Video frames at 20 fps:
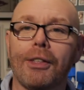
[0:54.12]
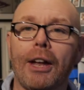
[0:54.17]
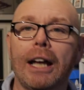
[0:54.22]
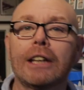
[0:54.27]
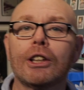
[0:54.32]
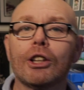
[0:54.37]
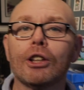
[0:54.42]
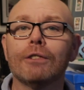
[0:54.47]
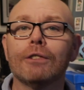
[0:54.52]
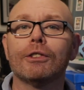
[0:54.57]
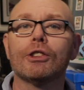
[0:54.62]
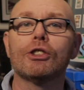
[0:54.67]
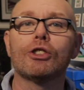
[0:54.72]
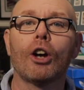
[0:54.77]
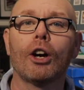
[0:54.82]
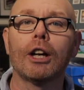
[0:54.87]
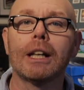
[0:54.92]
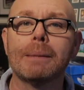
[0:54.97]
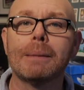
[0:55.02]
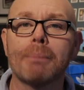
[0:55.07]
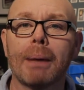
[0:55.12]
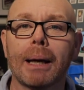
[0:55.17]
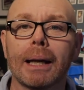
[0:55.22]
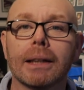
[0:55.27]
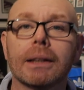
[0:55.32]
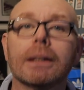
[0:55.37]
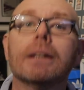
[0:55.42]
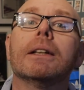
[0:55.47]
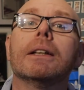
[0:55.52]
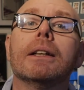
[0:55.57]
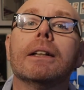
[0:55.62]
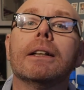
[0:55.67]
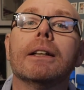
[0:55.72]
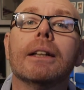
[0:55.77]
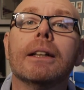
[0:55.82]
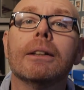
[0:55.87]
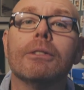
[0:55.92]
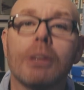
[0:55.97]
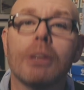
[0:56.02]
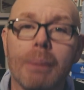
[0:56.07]
Thank you for joining me.
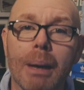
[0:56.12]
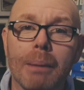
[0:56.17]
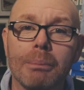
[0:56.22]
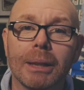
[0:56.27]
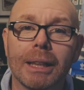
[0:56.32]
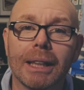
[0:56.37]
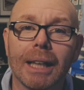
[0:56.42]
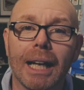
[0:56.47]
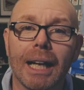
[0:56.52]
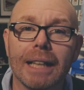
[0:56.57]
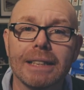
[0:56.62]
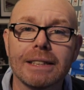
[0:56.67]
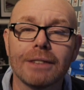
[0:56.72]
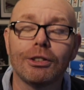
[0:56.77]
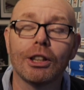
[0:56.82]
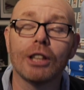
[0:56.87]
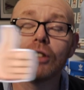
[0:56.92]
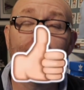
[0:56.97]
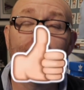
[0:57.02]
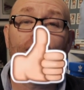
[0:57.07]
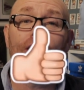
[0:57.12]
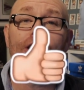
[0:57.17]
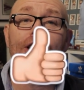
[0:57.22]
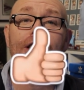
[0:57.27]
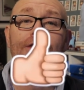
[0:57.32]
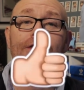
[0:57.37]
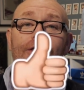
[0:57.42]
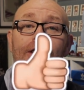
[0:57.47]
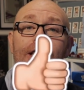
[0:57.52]
Remember, guys, if you enjoy this